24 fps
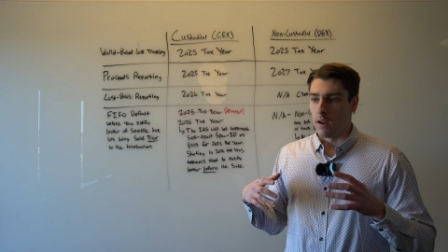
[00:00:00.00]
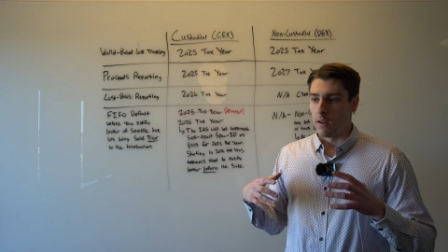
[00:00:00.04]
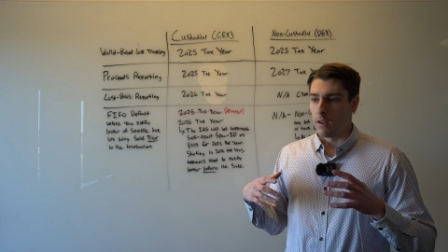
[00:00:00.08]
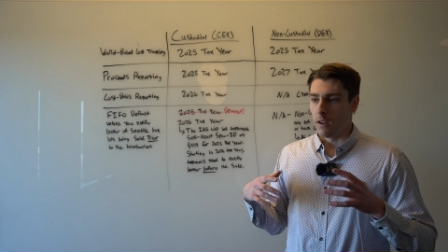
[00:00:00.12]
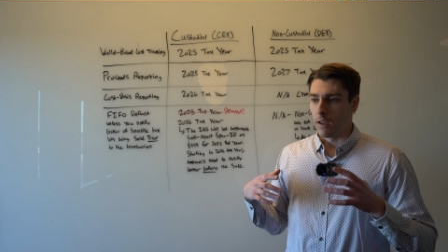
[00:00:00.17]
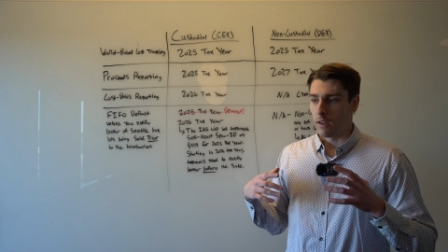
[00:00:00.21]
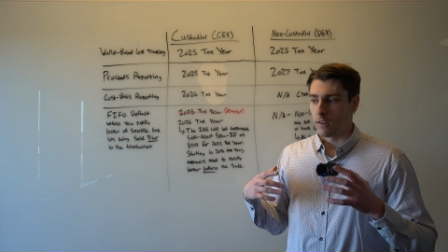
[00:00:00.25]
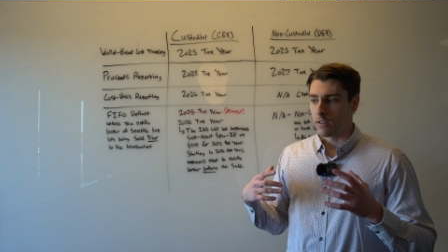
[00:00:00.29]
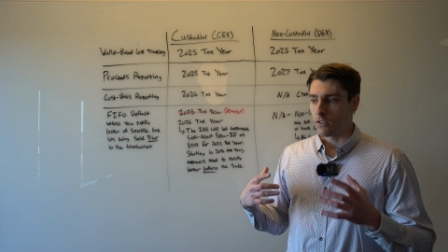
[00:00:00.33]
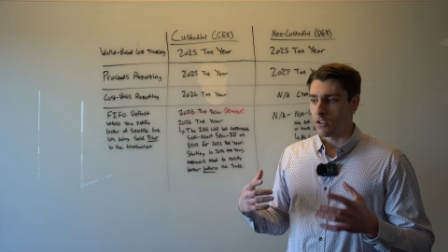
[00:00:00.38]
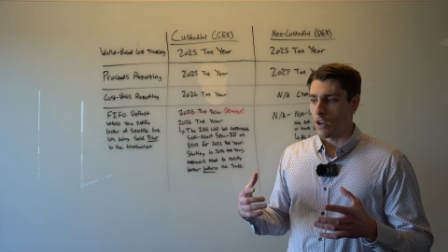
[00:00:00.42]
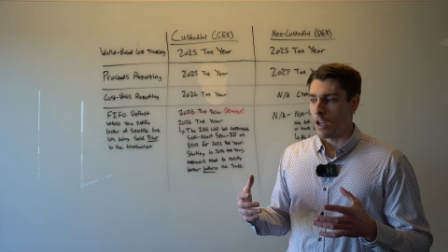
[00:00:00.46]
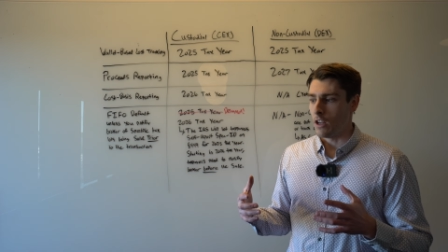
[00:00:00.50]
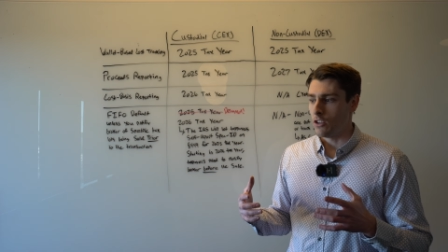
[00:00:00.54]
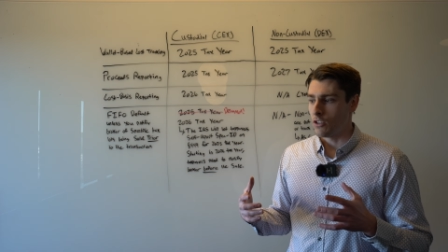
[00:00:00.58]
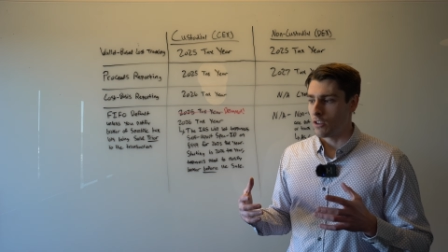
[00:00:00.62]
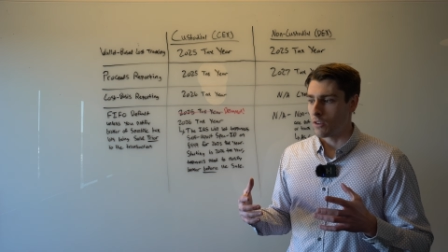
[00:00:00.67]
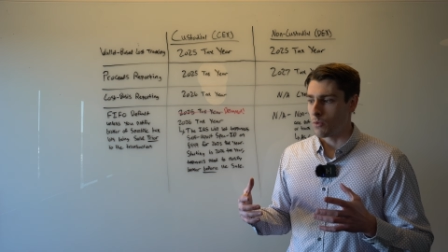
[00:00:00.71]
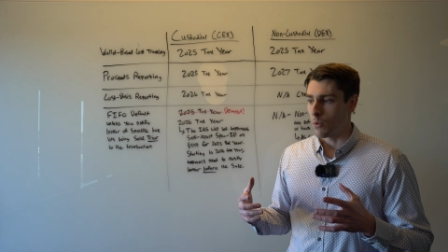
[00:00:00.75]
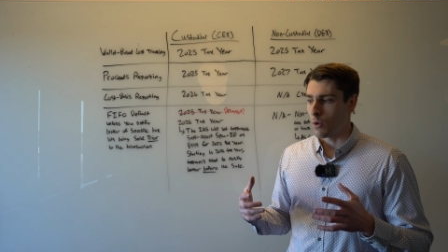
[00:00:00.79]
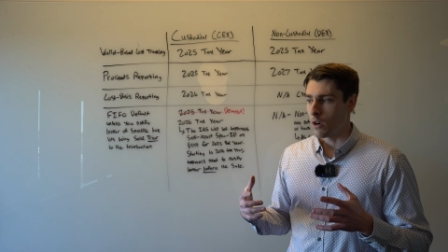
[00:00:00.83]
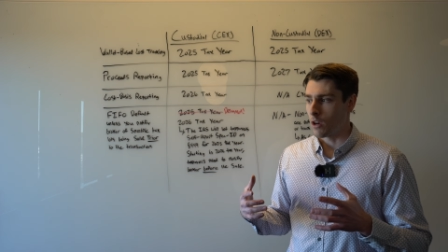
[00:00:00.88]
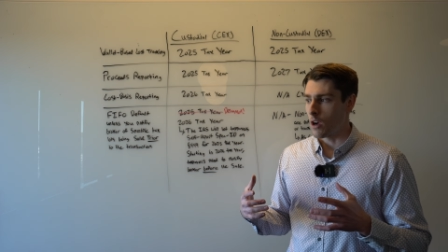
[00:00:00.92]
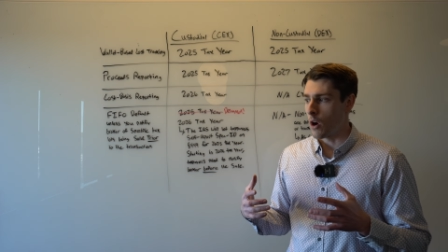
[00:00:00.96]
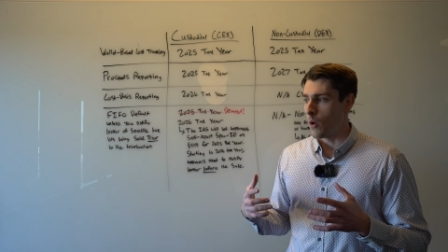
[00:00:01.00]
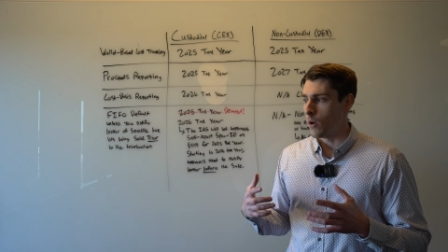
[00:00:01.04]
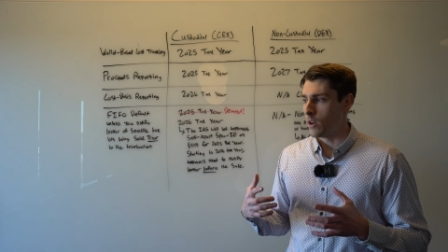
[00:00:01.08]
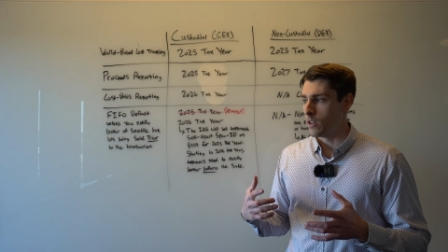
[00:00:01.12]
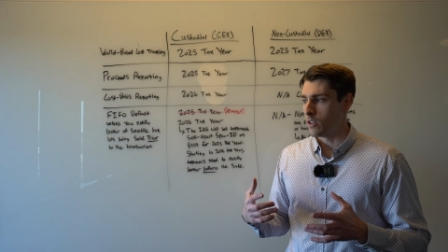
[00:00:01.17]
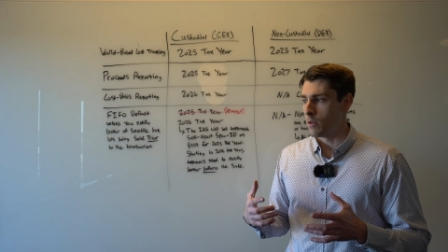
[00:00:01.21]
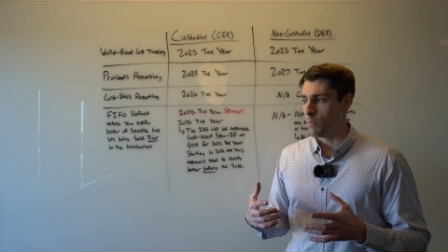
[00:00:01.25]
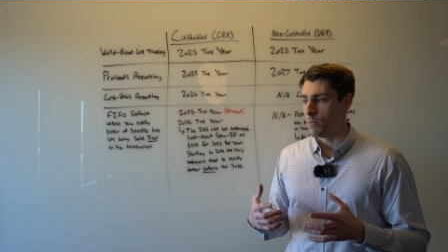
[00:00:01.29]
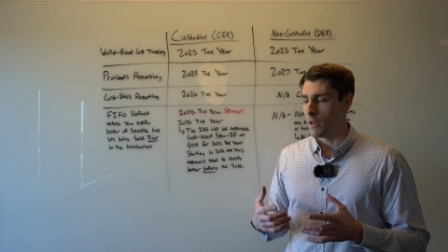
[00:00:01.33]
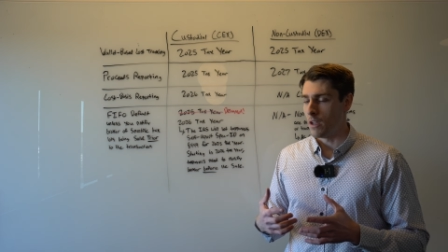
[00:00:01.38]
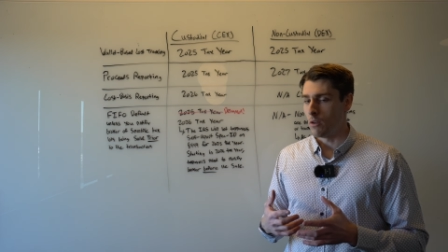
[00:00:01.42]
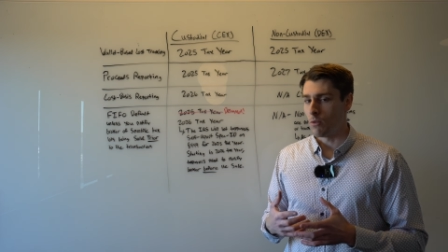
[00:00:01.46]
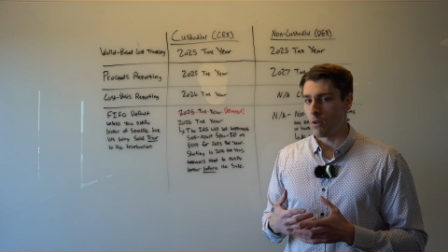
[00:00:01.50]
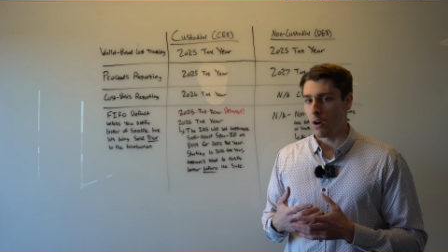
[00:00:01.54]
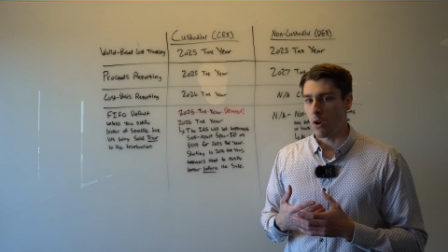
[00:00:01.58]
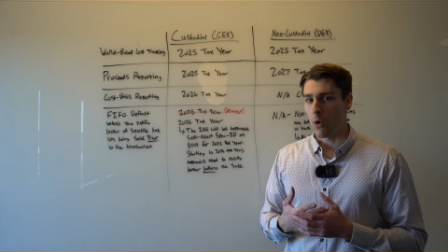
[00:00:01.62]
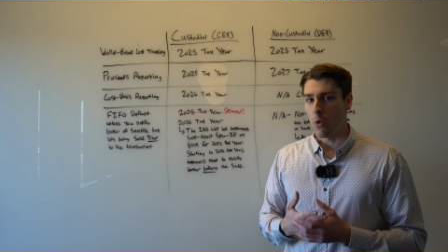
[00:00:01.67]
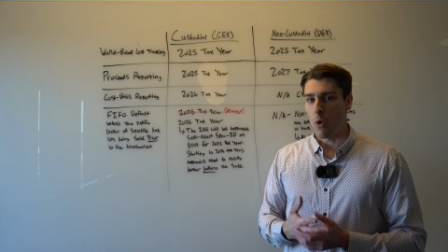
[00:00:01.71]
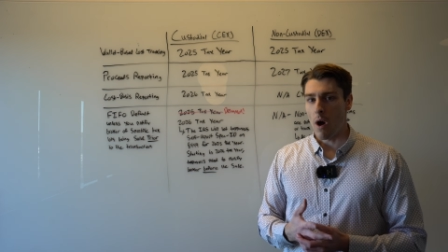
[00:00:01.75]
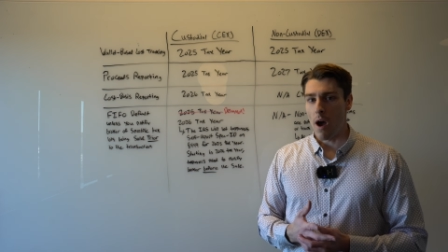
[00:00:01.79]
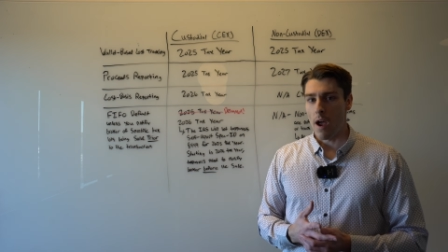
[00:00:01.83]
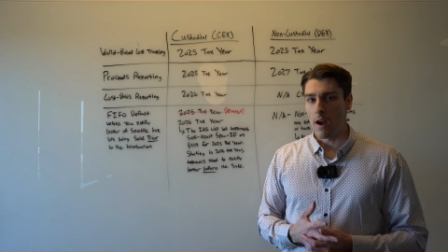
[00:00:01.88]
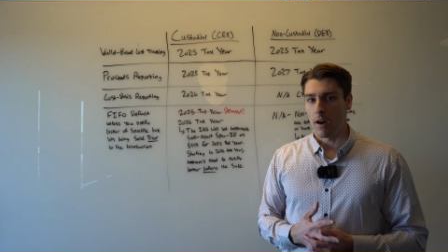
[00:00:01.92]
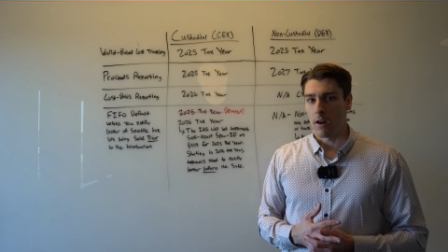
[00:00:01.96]
exchanges were going to be
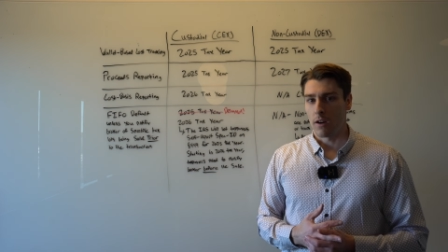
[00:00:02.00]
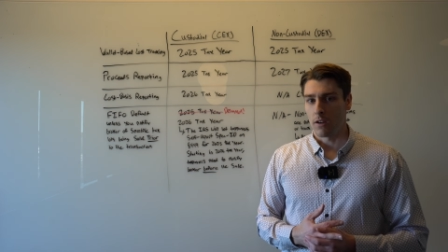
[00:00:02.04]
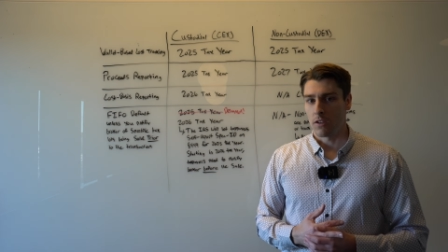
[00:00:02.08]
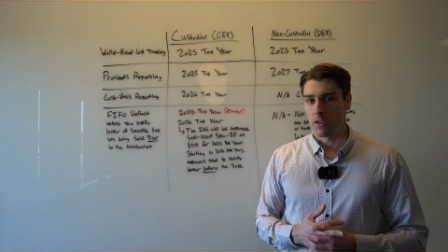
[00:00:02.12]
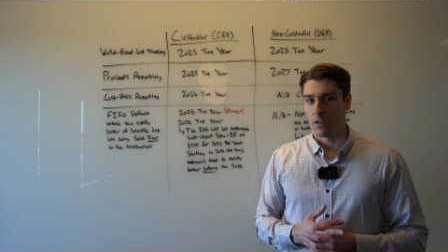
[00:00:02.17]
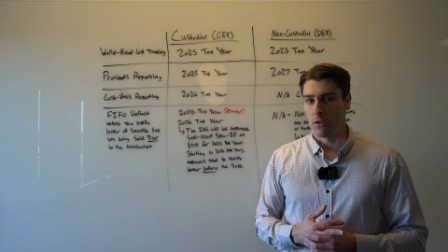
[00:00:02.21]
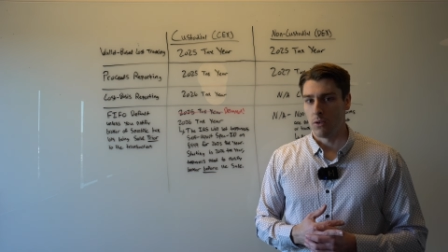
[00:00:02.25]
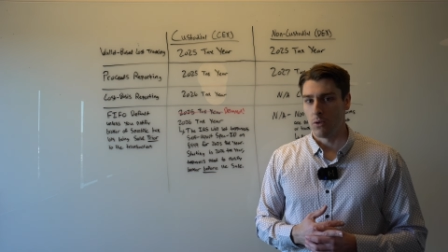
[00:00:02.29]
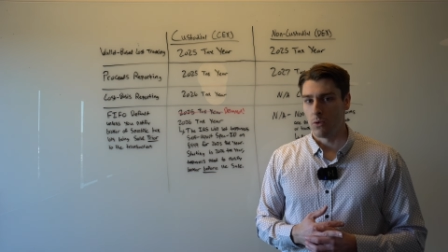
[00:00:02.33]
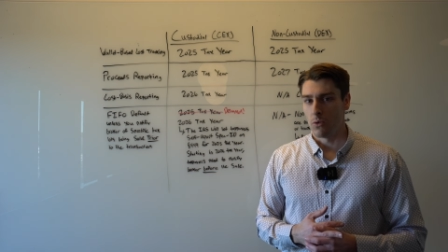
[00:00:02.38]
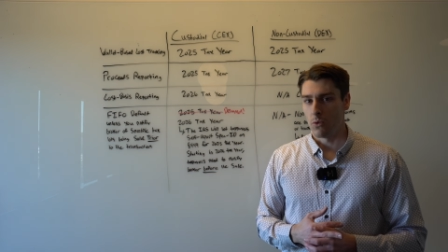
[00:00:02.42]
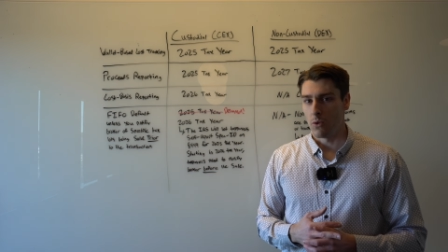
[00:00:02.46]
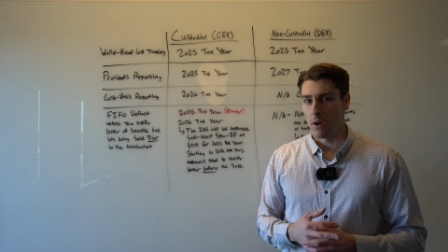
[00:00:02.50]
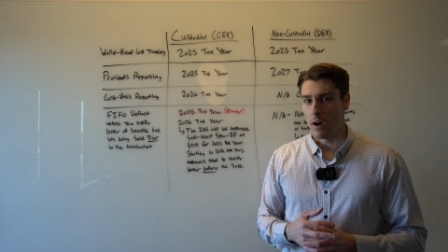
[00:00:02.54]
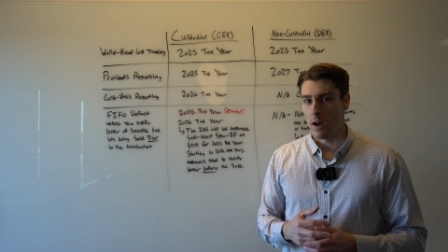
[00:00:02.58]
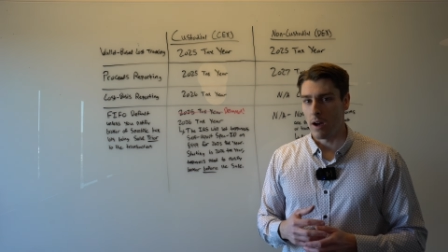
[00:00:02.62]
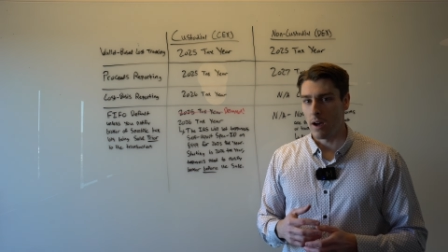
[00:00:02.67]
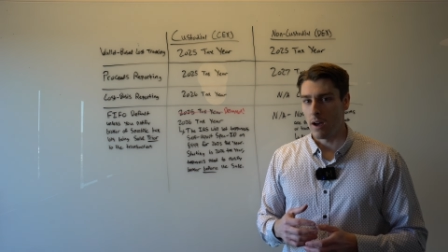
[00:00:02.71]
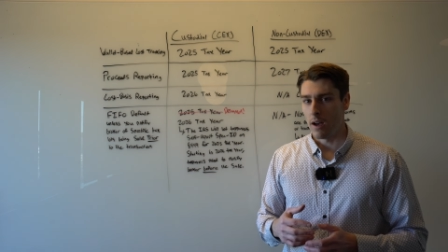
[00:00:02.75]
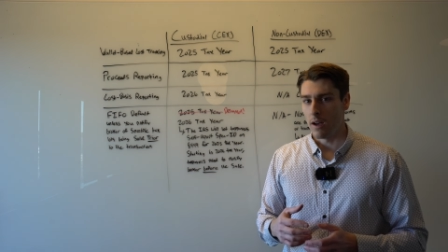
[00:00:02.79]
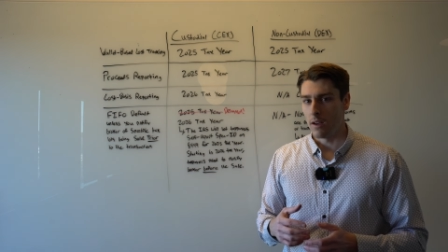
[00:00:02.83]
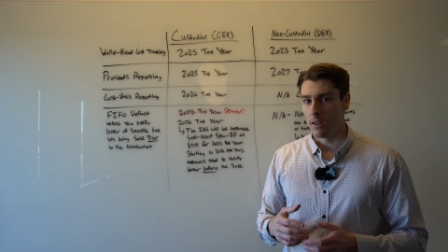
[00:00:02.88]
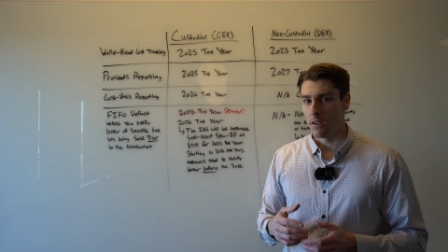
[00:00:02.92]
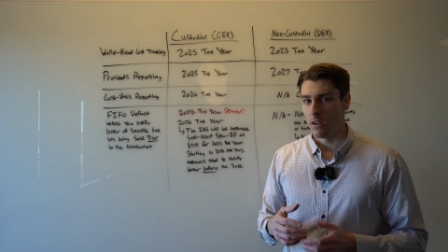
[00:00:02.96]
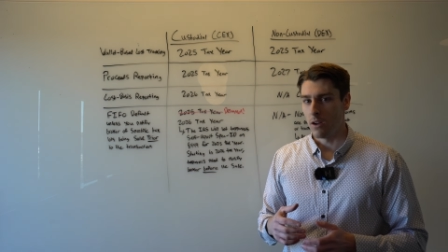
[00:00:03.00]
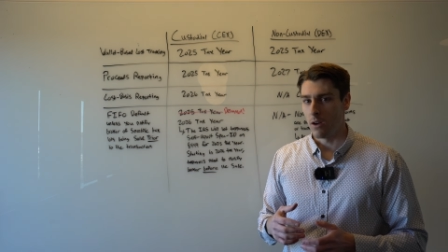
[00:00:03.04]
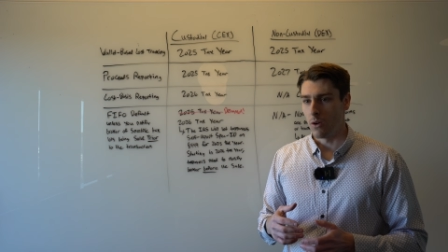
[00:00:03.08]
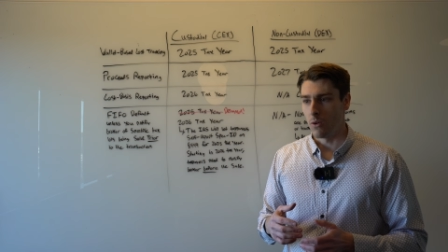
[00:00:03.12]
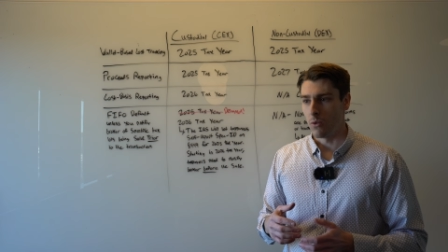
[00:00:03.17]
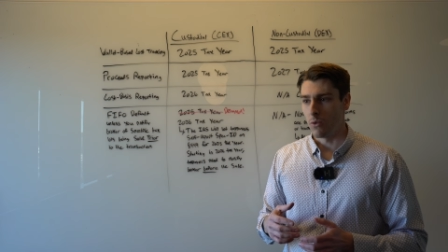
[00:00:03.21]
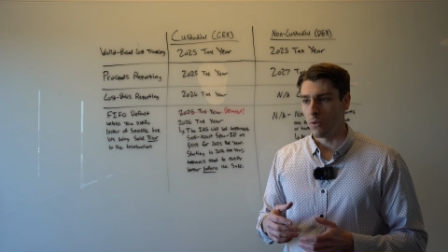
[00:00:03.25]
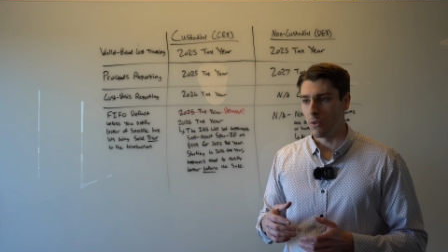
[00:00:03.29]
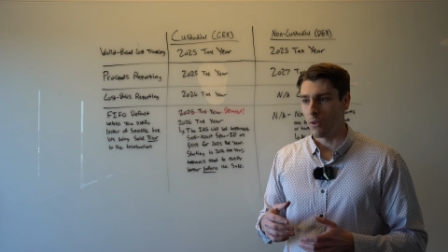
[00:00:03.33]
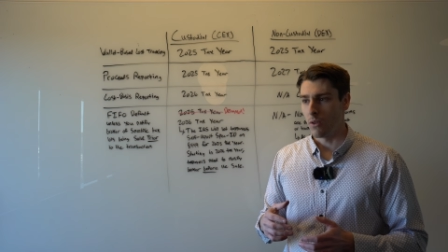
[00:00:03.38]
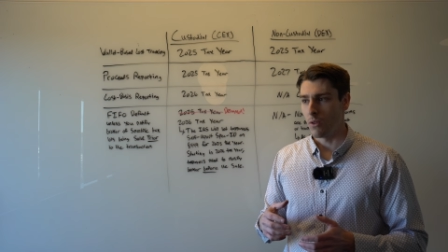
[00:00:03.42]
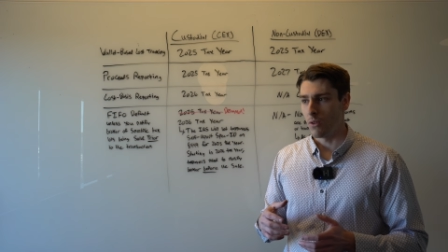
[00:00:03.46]
required to,